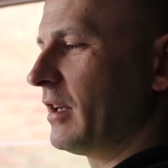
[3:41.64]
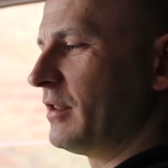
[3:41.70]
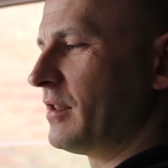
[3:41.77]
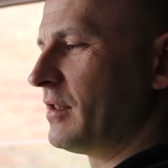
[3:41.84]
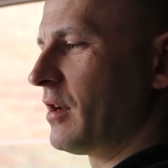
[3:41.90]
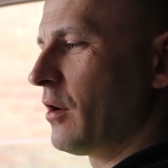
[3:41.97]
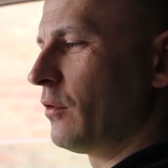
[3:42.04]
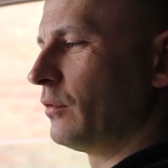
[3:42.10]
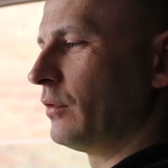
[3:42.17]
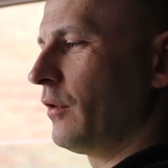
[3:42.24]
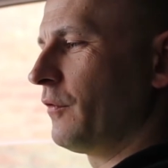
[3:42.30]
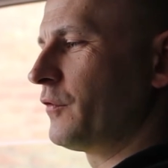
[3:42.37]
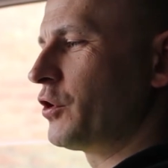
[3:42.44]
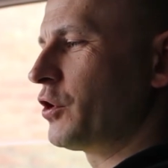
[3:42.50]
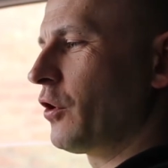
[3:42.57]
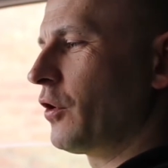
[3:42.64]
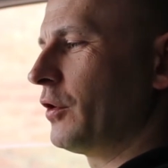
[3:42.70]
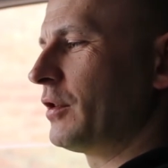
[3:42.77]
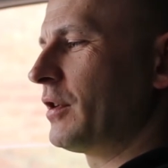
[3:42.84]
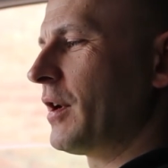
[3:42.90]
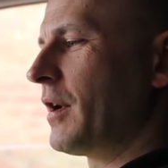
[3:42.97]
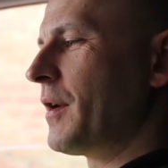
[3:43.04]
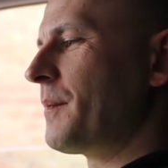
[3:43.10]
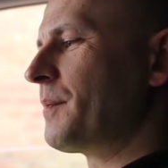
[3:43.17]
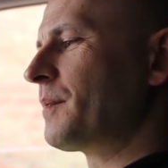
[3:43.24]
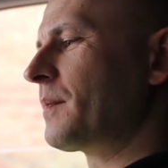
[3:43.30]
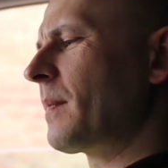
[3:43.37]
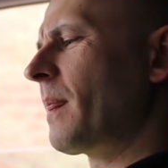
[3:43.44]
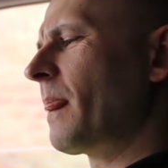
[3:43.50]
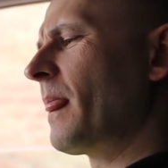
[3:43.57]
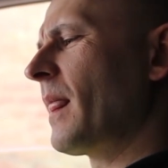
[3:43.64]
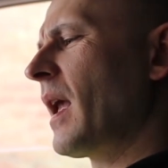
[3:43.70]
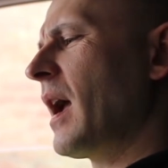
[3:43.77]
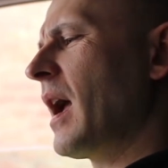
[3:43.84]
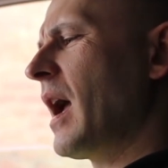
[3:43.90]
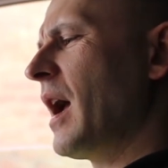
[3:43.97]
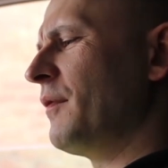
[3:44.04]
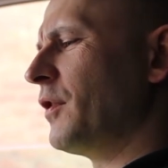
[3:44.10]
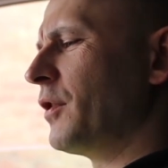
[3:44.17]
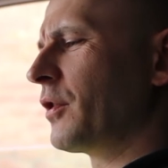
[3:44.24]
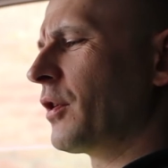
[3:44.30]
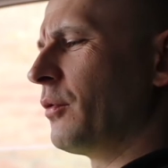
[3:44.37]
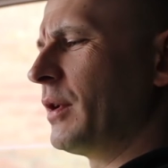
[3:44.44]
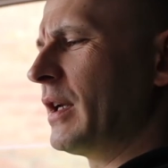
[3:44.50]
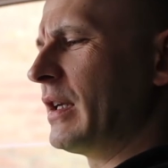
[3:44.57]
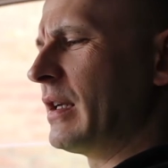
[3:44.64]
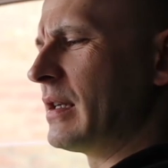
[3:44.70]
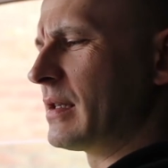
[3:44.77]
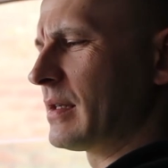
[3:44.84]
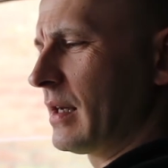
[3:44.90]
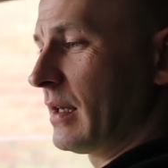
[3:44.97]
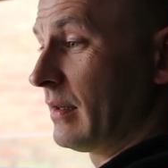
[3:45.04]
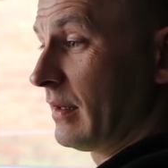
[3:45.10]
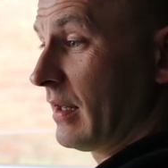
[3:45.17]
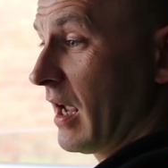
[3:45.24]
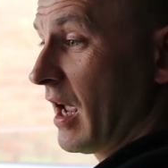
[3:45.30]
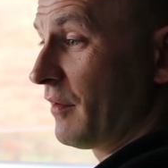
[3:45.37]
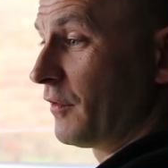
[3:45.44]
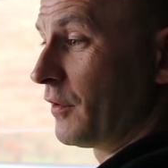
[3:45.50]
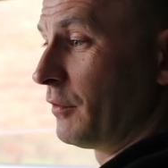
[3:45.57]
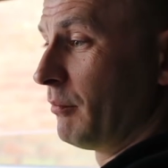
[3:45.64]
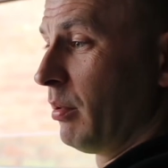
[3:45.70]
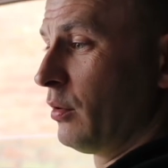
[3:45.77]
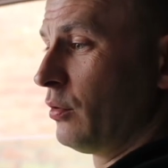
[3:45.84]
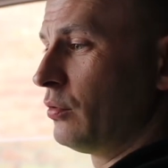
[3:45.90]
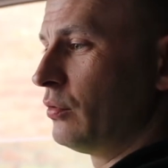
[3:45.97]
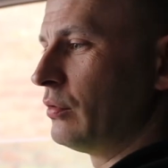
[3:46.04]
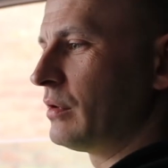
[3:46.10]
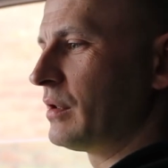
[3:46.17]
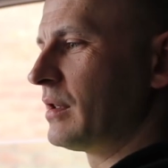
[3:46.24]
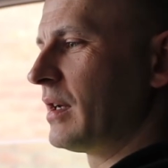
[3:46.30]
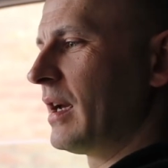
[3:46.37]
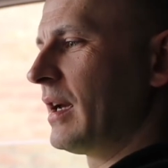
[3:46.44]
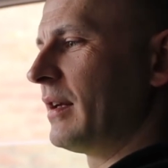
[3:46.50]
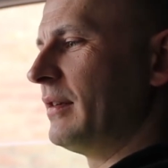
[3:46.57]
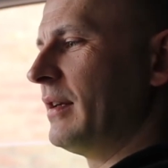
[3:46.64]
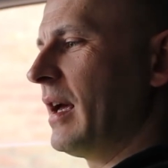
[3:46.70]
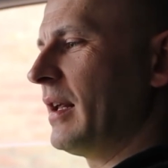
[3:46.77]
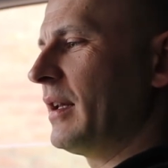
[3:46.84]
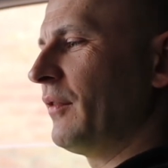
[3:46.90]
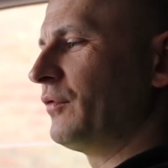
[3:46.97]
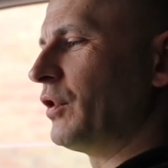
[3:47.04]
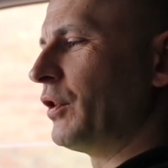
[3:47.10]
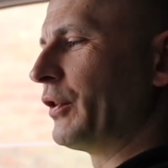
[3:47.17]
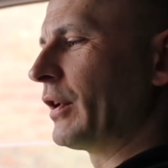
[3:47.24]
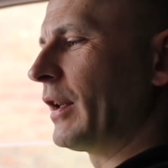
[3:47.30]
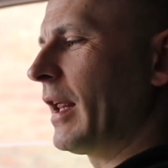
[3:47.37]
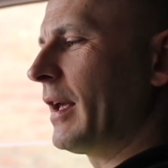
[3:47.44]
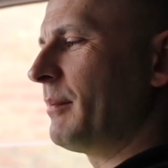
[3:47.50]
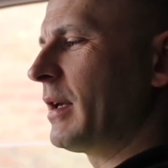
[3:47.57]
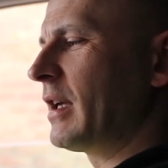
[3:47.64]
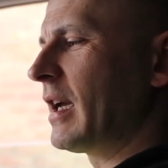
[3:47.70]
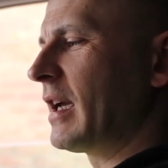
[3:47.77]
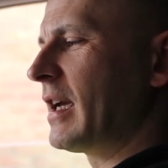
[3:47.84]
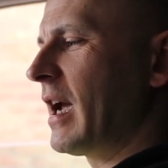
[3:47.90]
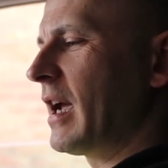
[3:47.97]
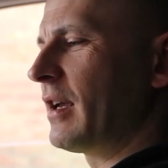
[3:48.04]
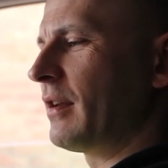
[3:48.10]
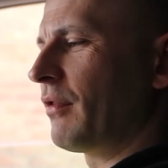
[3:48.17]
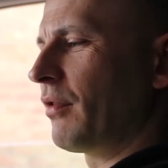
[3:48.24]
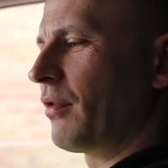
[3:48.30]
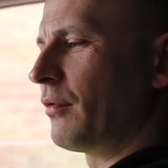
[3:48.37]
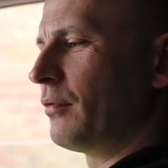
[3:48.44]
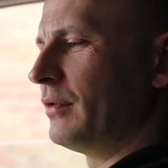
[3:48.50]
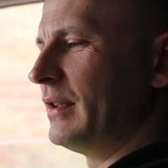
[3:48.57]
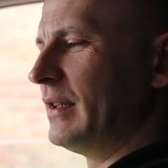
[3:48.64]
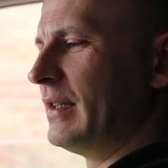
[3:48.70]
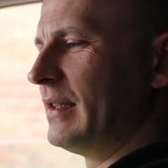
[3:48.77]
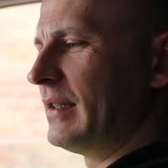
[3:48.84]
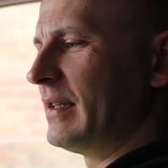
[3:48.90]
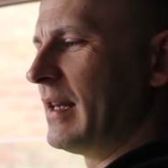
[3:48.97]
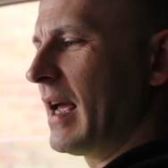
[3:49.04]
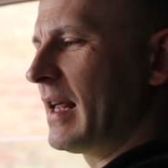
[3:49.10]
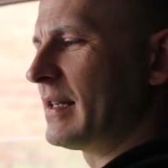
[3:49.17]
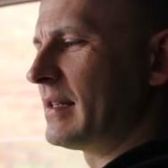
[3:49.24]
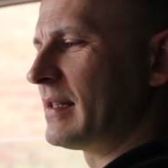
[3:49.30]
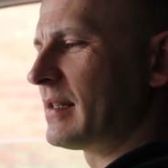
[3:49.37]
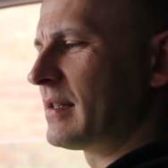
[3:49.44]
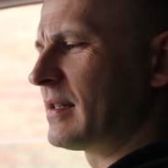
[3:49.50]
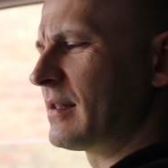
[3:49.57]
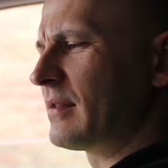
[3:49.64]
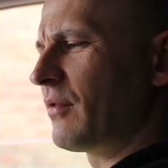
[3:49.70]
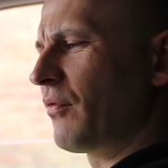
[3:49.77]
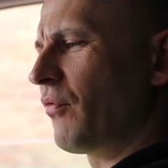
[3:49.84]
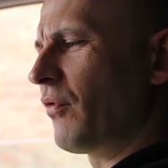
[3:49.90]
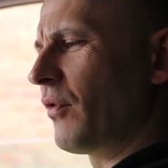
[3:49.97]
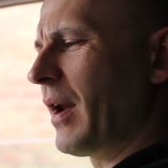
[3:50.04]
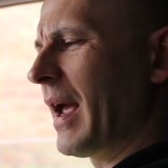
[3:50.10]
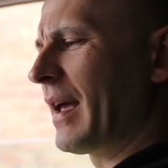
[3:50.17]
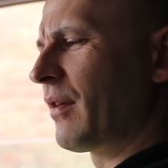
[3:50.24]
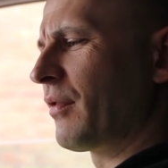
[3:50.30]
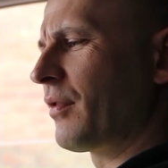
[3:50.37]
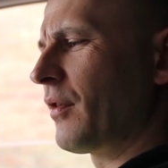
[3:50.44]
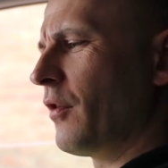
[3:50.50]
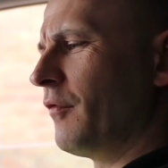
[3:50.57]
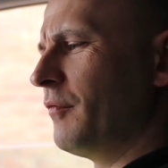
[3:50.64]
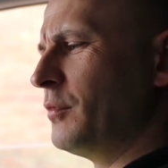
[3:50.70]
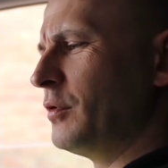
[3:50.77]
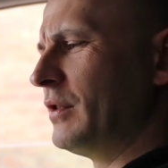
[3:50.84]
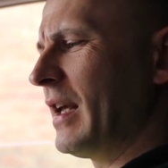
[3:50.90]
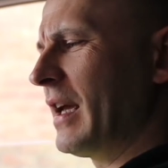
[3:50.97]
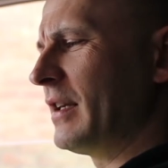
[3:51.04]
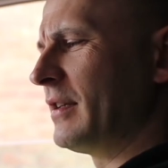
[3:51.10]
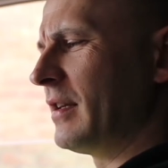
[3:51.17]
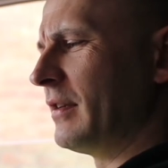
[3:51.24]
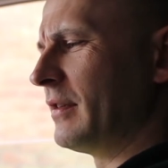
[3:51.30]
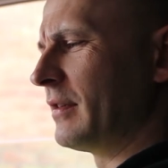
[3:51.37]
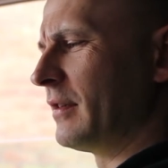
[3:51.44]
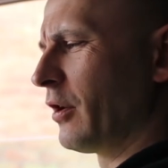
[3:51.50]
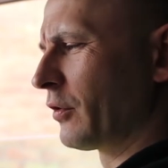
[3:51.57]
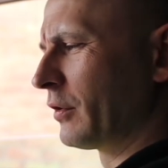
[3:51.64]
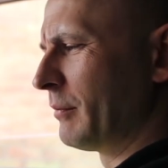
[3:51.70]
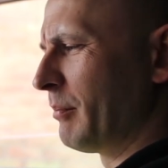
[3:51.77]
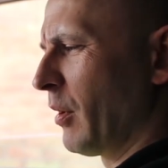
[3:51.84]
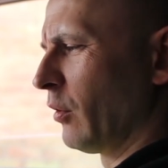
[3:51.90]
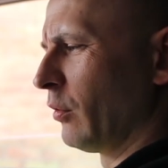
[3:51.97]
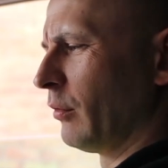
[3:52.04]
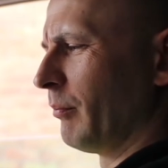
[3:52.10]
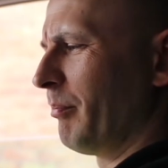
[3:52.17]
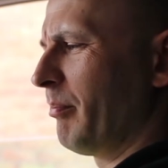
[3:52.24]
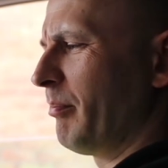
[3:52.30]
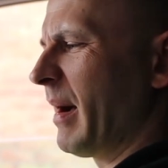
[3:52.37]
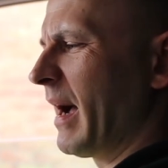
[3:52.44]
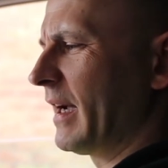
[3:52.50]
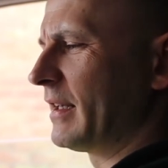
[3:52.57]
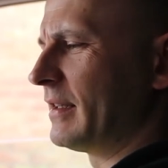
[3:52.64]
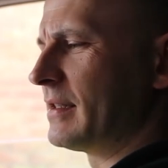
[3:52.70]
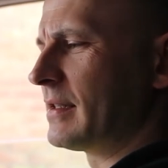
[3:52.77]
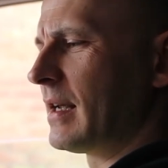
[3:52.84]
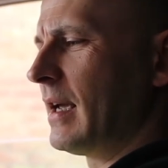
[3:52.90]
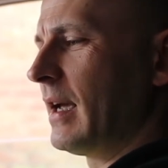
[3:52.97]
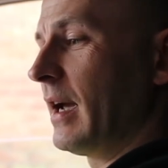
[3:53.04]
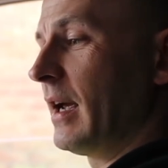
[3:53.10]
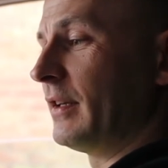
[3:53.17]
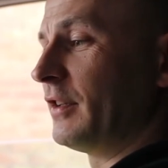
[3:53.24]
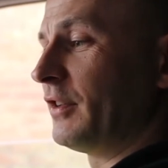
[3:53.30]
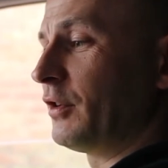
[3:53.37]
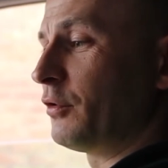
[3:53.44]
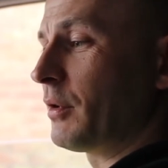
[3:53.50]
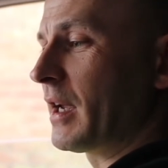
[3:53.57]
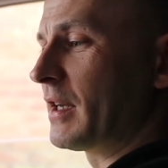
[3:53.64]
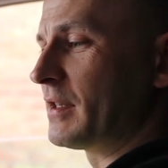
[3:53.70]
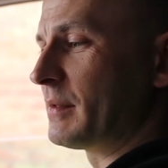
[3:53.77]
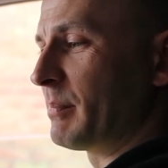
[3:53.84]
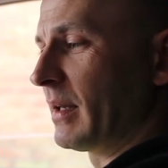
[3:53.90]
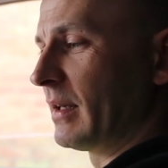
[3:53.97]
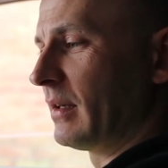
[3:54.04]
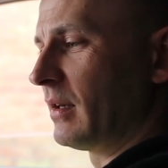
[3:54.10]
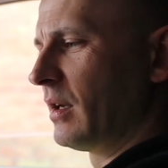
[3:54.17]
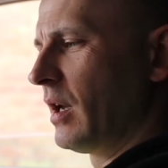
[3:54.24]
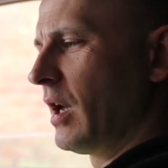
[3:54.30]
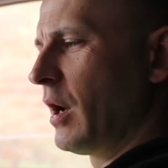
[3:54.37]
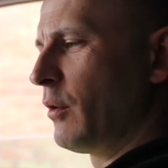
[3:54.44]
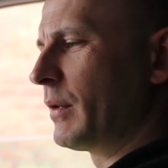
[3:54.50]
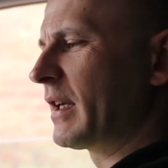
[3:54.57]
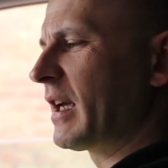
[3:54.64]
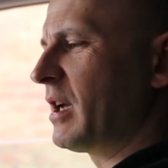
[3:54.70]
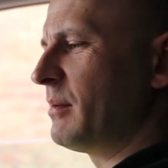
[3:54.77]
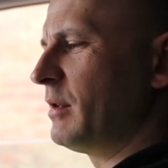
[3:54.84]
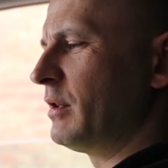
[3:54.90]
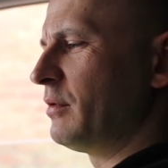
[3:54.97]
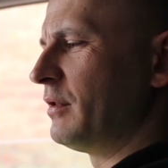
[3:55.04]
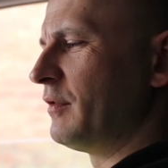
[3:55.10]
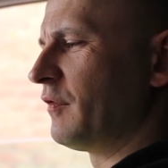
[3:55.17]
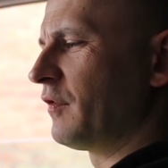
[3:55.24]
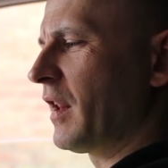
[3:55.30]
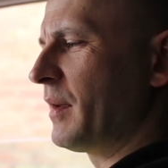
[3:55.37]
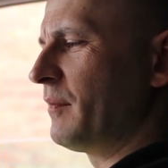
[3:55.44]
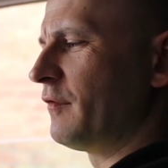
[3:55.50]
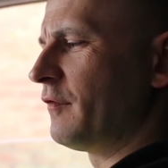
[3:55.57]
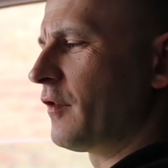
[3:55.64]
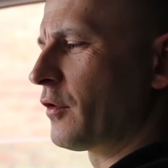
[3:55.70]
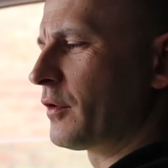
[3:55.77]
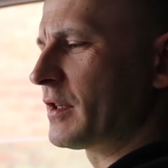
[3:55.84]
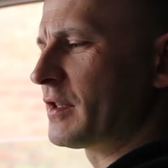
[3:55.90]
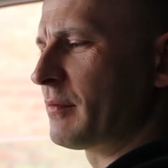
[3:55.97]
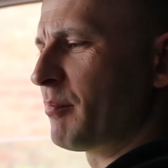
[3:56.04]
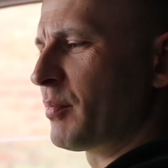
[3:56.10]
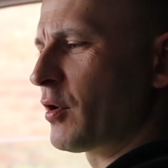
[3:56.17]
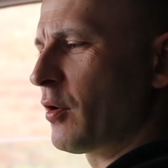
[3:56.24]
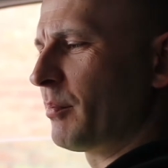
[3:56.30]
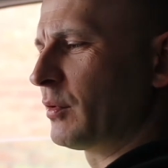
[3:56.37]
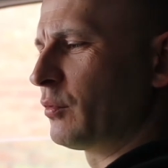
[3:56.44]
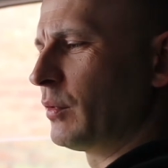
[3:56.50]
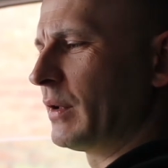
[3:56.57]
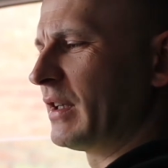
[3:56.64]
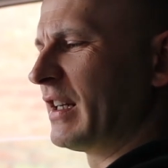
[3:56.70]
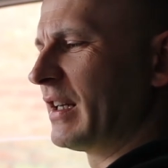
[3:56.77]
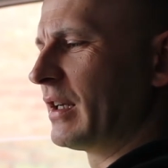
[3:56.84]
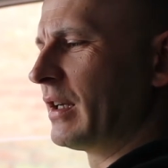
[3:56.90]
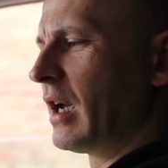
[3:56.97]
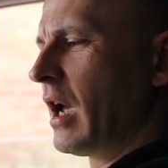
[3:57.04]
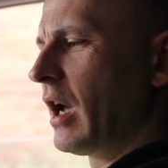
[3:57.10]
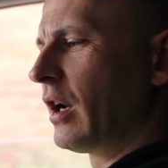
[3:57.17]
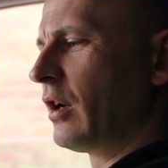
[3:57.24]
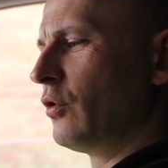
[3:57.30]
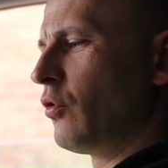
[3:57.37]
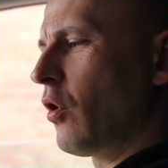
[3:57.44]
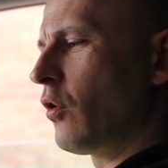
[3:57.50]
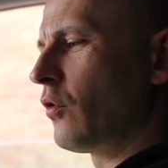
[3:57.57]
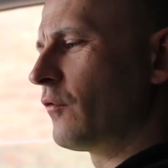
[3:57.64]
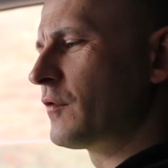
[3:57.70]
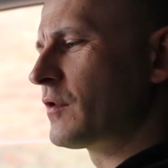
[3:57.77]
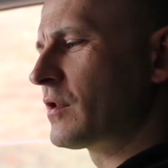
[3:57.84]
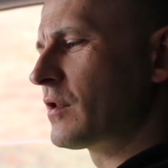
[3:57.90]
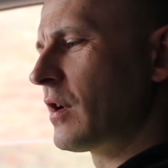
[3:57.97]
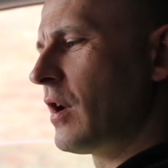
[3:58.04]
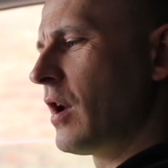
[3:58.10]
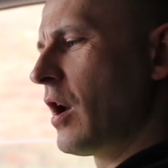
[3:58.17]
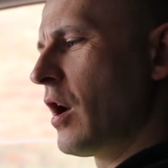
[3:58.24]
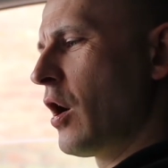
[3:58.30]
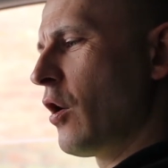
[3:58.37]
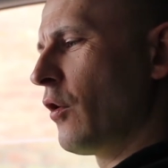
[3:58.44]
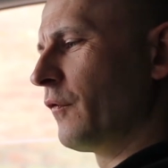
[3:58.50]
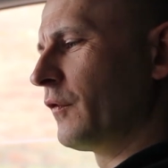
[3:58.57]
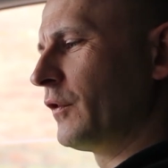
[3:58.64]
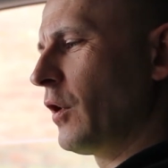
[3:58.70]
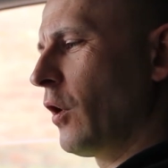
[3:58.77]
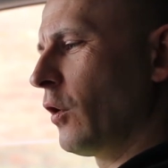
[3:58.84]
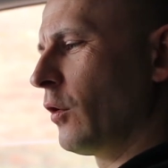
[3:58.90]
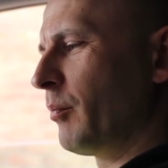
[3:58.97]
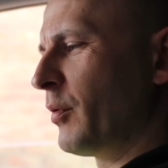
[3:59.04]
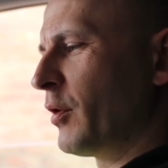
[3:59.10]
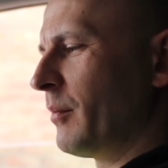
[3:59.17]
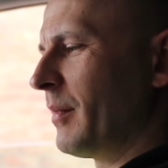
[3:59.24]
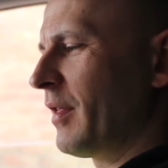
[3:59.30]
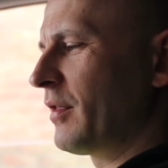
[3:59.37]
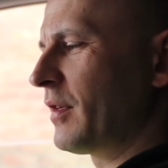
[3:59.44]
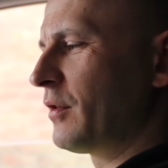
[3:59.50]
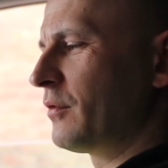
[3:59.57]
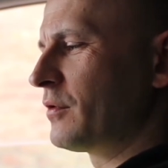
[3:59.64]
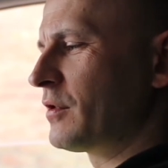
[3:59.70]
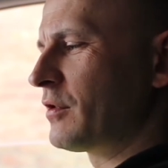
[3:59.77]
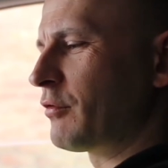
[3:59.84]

zone of short evergreens and everblues, then after climbing again through dense strength of mutated logpole pines and trispan, we came into the flame forest propped with the groves of tall Prometheus,